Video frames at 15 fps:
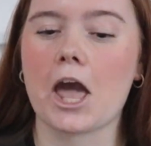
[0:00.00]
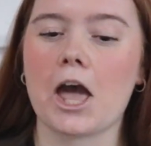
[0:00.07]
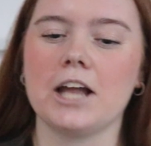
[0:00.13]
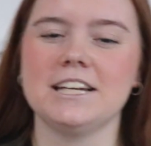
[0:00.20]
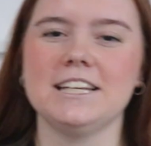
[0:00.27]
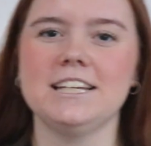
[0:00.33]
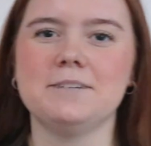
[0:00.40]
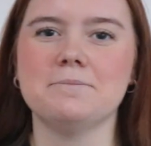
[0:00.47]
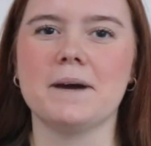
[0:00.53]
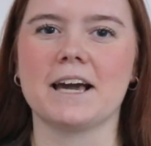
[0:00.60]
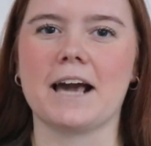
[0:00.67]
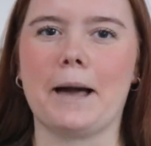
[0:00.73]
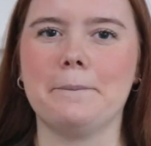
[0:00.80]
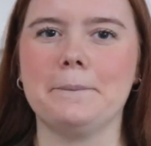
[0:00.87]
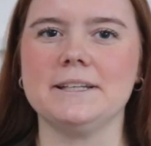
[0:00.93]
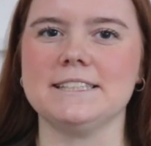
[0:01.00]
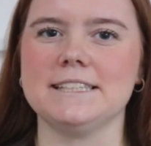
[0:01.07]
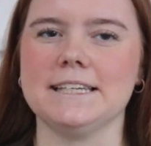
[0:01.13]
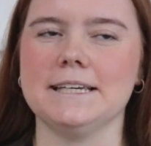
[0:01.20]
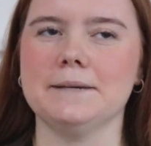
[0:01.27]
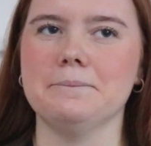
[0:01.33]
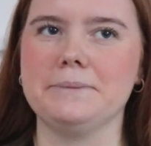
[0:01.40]
I need my cup of
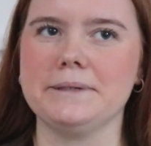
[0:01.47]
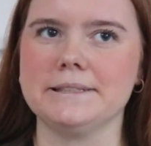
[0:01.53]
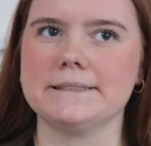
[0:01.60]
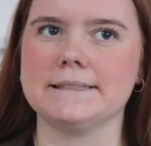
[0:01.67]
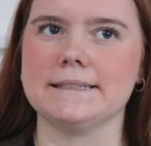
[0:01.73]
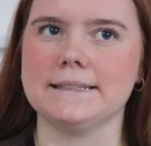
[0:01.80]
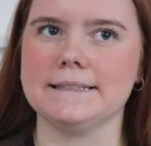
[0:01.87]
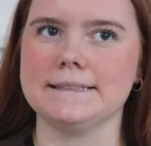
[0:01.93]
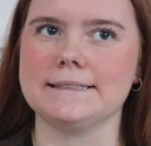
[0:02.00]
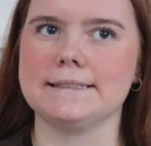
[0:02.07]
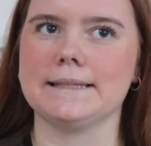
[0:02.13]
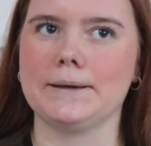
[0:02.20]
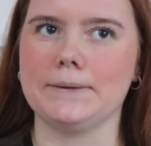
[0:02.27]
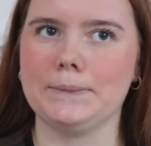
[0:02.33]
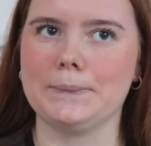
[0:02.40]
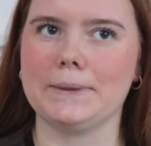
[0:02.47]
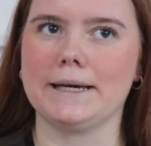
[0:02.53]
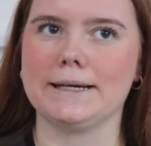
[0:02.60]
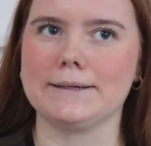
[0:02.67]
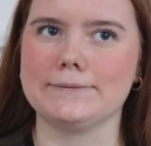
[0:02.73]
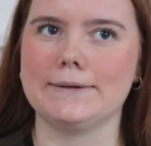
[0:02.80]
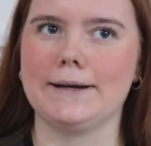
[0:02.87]
tea and biscuits so
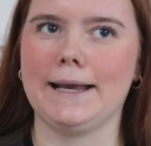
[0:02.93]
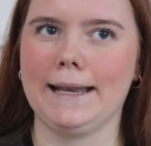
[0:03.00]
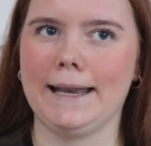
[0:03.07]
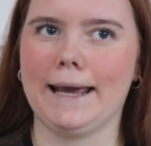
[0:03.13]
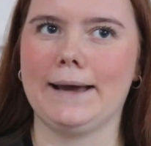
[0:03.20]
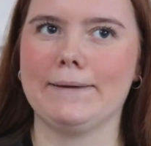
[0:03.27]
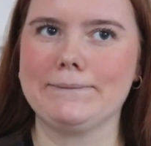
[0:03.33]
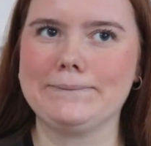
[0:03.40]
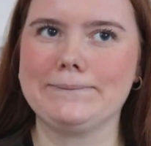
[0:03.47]
bad right now.